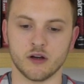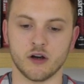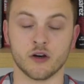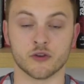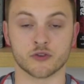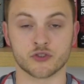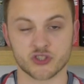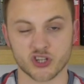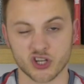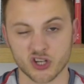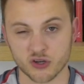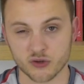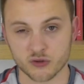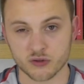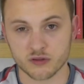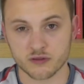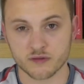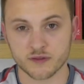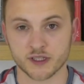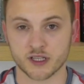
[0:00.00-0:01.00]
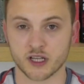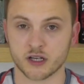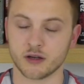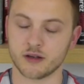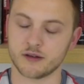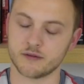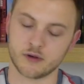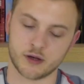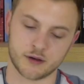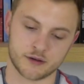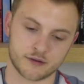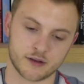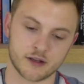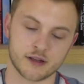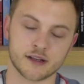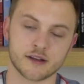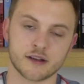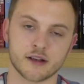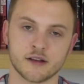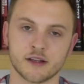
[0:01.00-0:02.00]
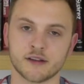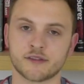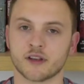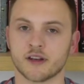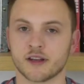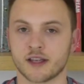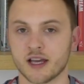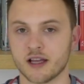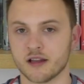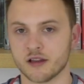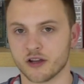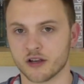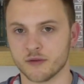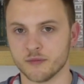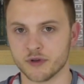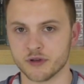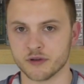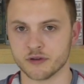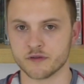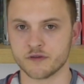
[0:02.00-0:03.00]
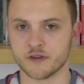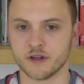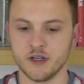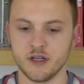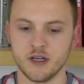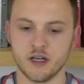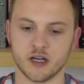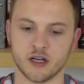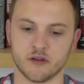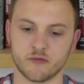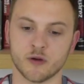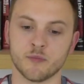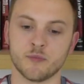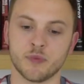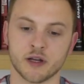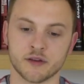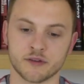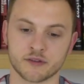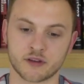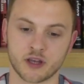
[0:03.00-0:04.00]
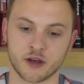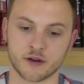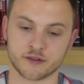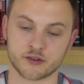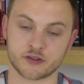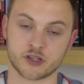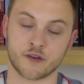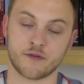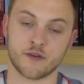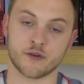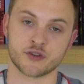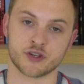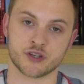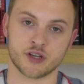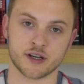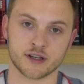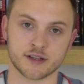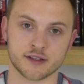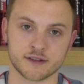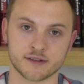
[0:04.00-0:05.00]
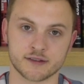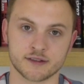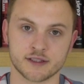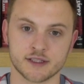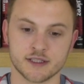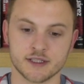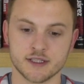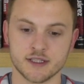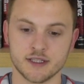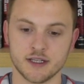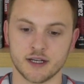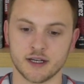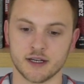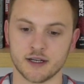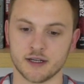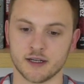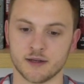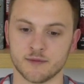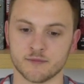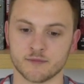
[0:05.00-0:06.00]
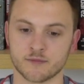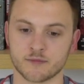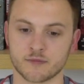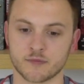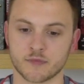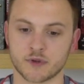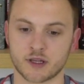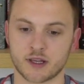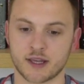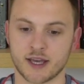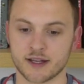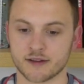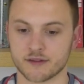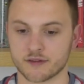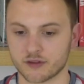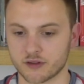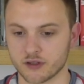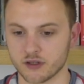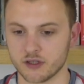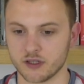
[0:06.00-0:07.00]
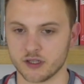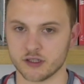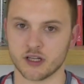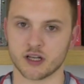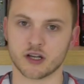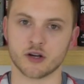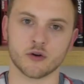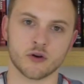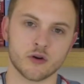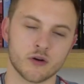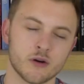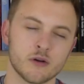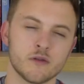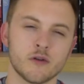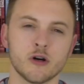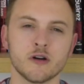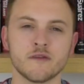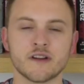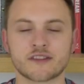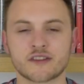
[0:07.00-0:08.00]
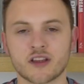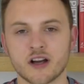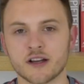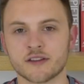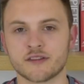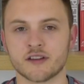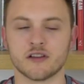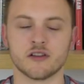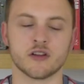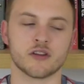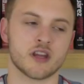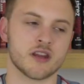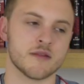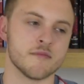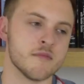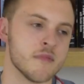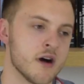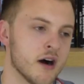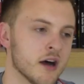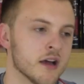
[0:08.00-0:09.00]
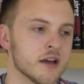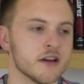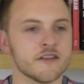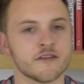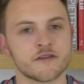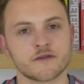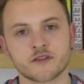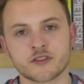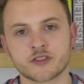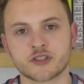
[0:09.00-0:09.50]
Ojo. You know, well, he's at least going to get a loan move. Uh, Woodburn's going to Sheffield United. Um, Kent's gone. Like all, all, all, these guys that look like they might have,